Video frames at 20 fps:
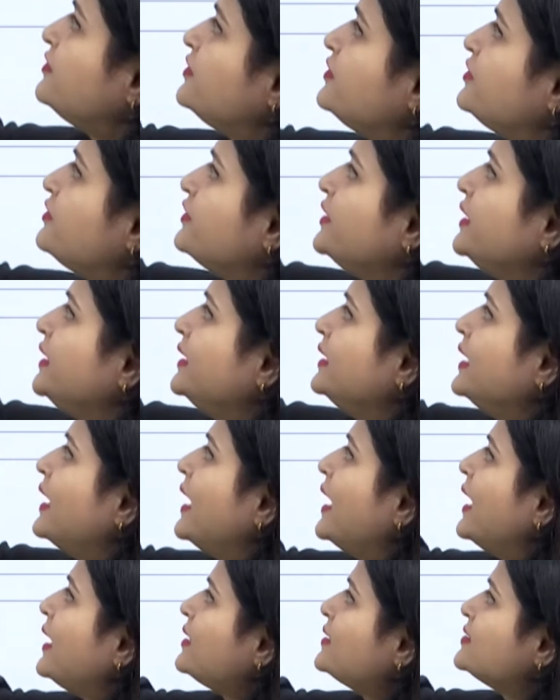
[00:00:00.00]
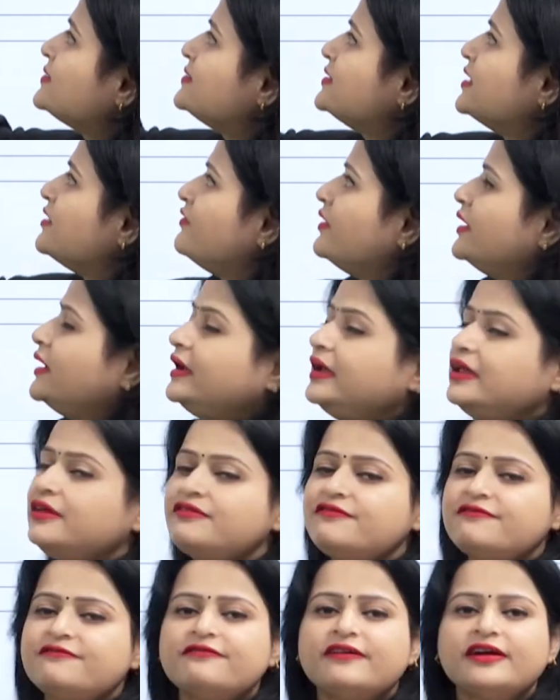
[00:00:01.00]
3 lakh
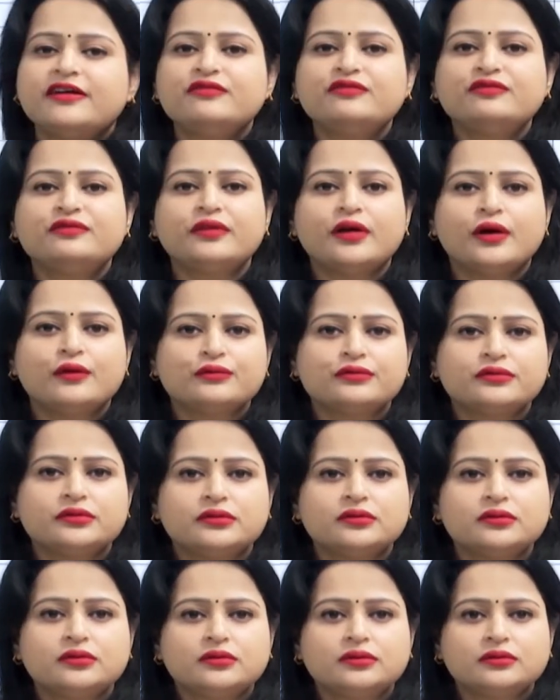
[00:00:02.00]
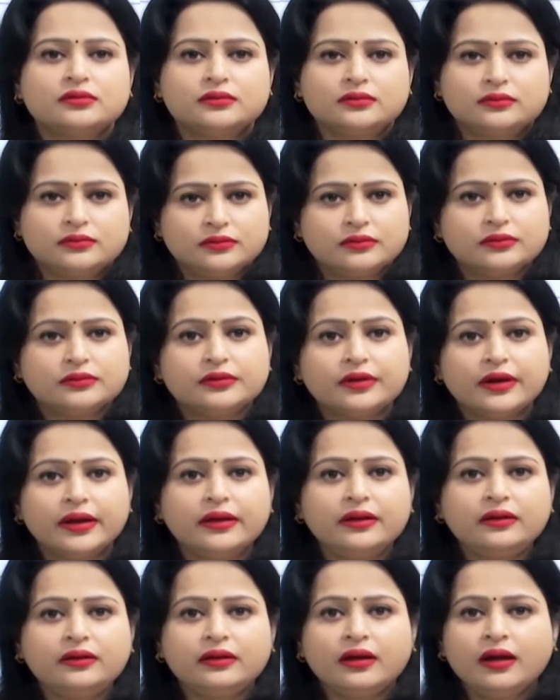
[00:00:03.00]
75,000
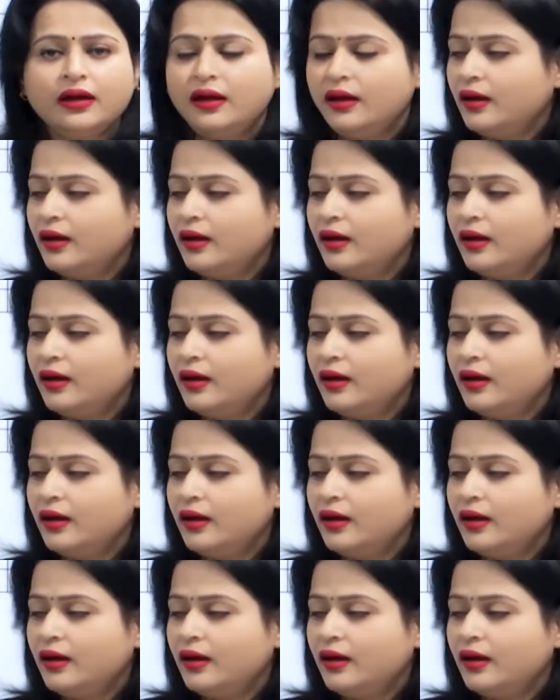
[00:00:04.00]
right.